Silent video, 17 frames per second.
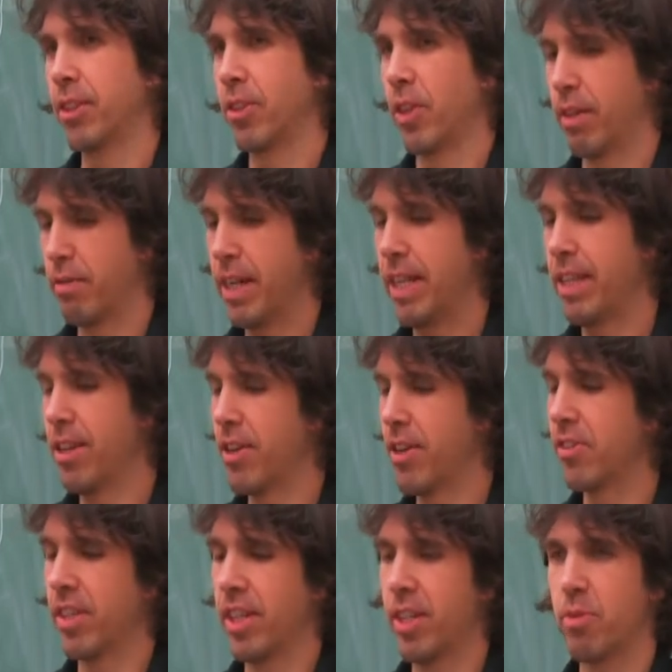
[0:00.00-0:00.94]
So I'd read
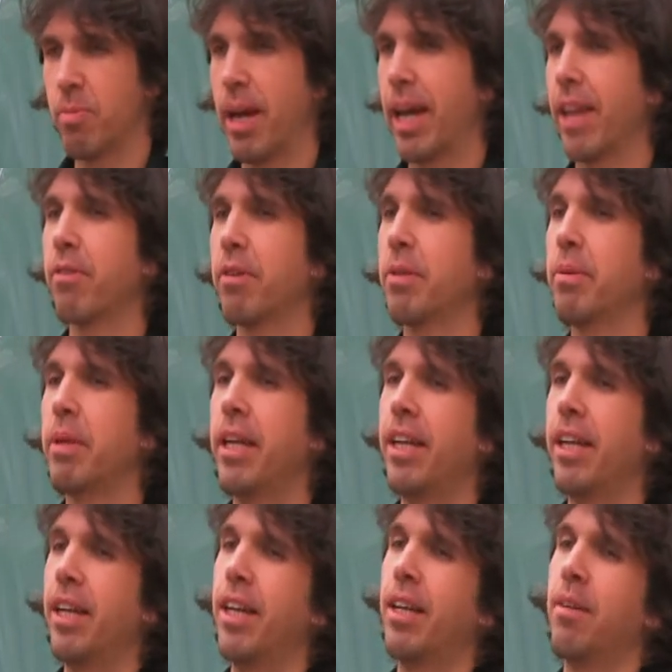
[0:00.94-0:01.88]
those in his bathroom,
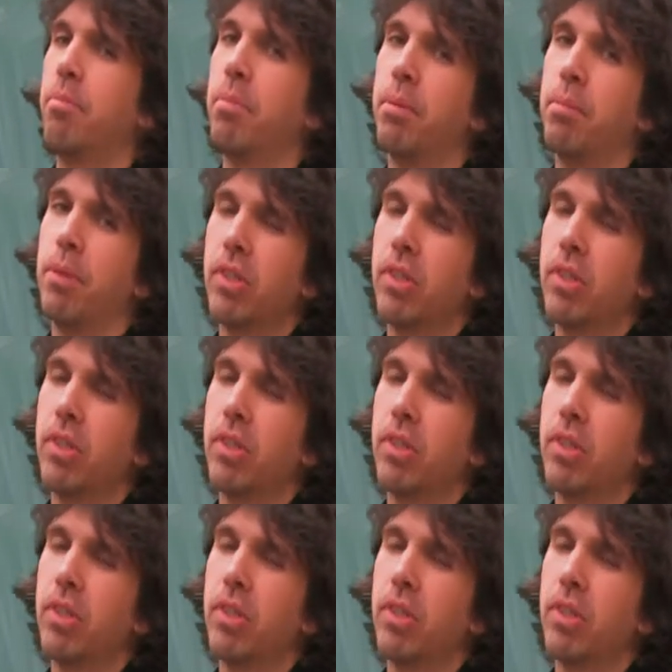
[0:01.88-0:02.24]
but